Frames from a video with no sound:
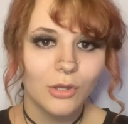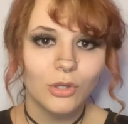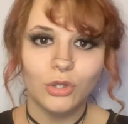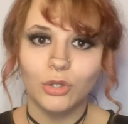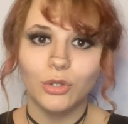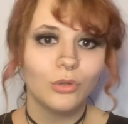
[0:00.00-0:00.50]

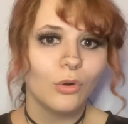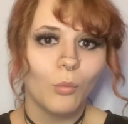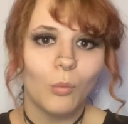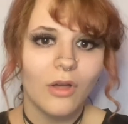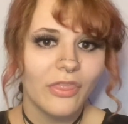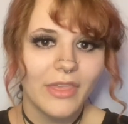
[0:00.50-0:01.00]
You don't
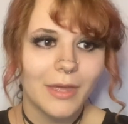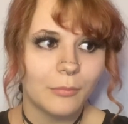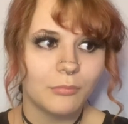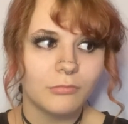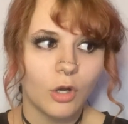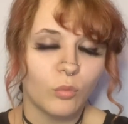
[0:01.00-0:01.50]
want
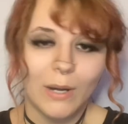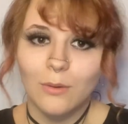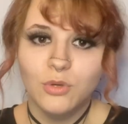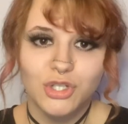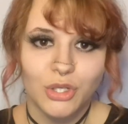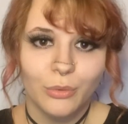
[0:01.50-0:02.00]
them
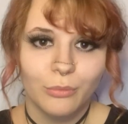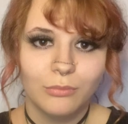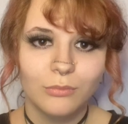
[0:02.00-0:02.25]
around you.